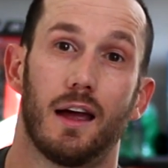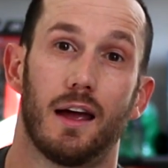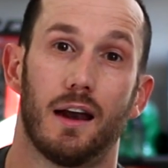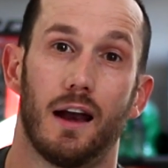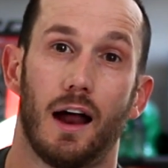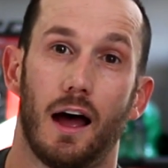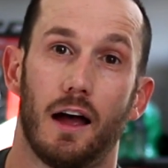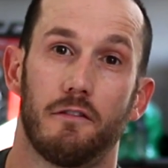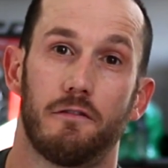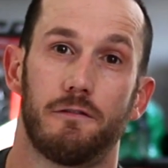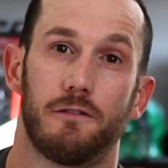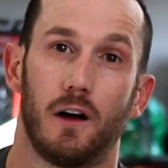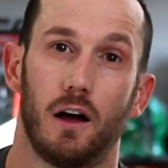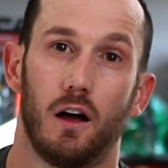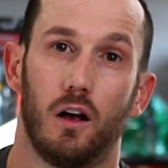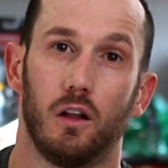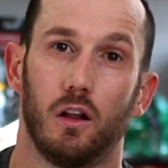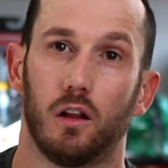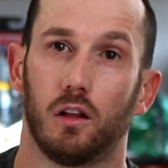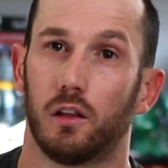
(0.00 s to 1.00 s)
and I
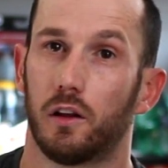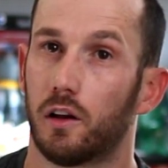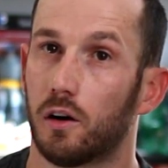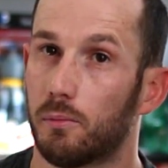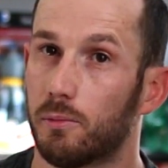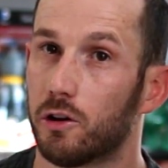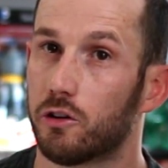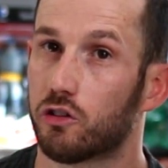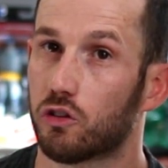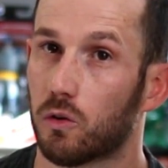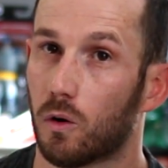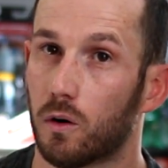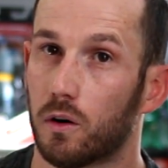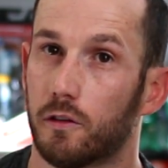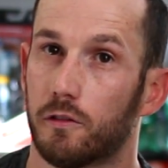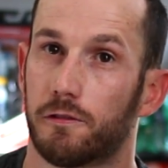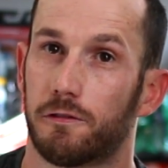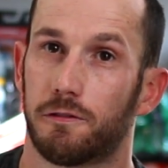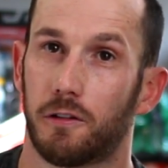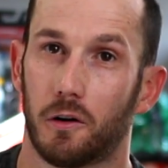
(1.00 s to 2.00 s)
fell a little bit short
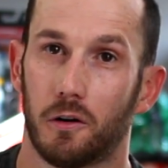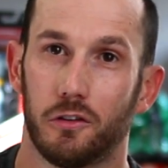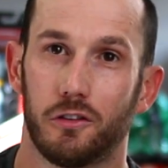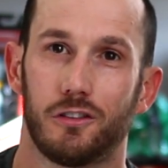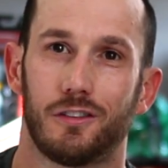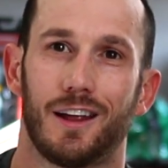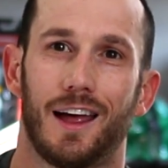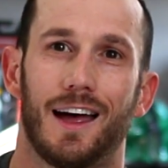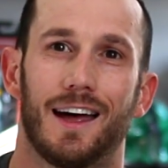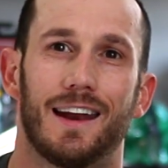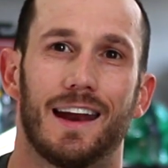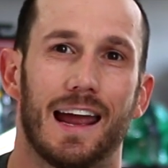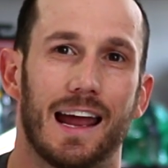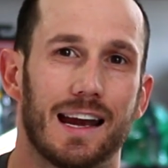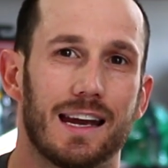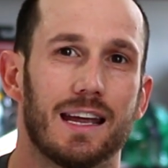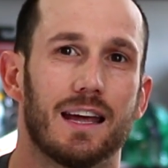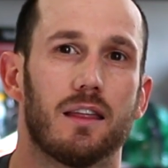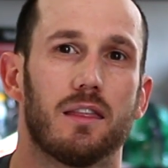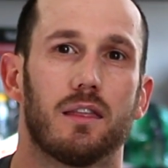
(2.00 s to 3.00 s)
of first at
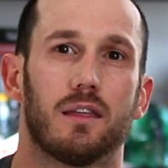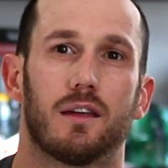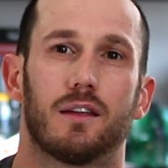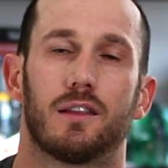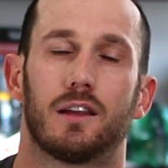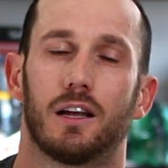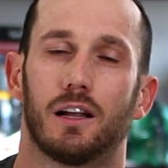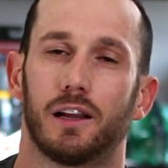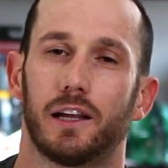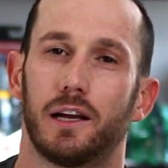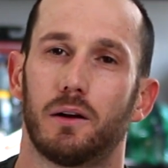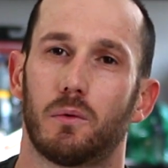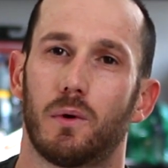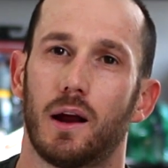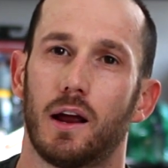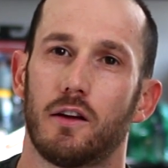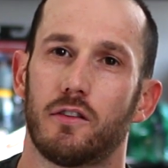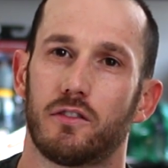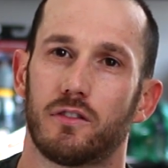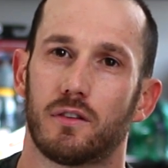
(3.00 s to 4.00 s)
80th in the elite
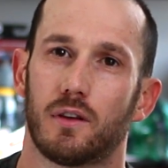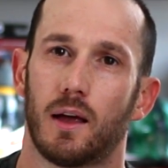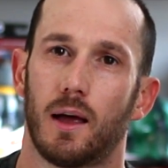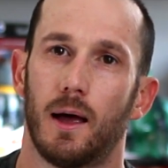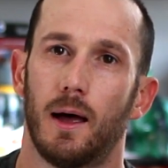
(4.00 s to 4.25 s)
race.